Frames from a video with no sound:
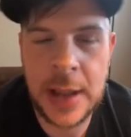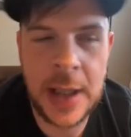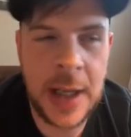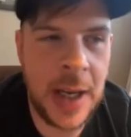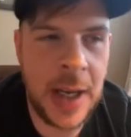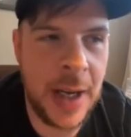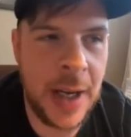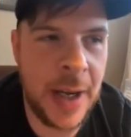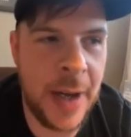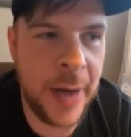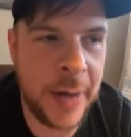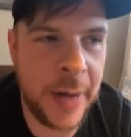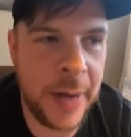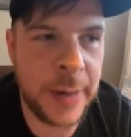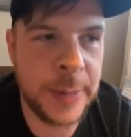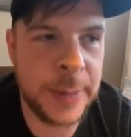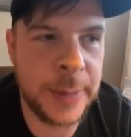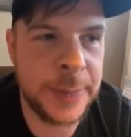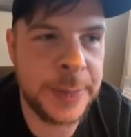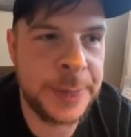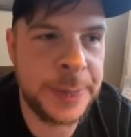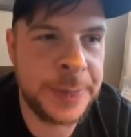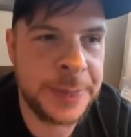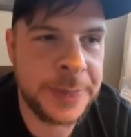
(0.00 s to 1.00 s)
Um,
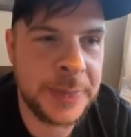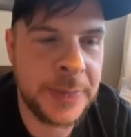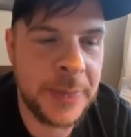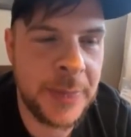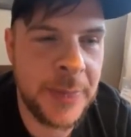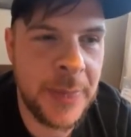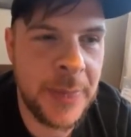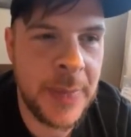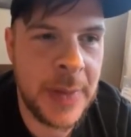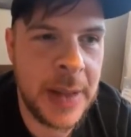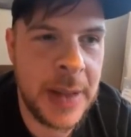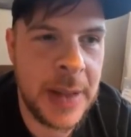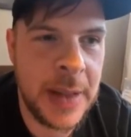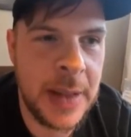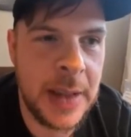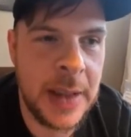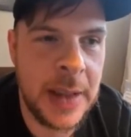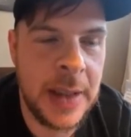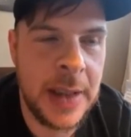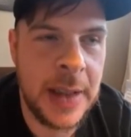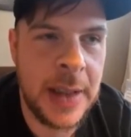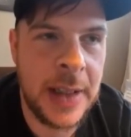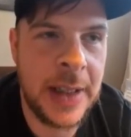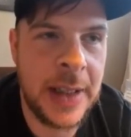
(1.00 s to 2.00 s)

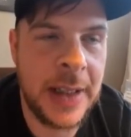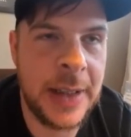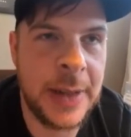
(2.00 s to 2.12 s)
hmm.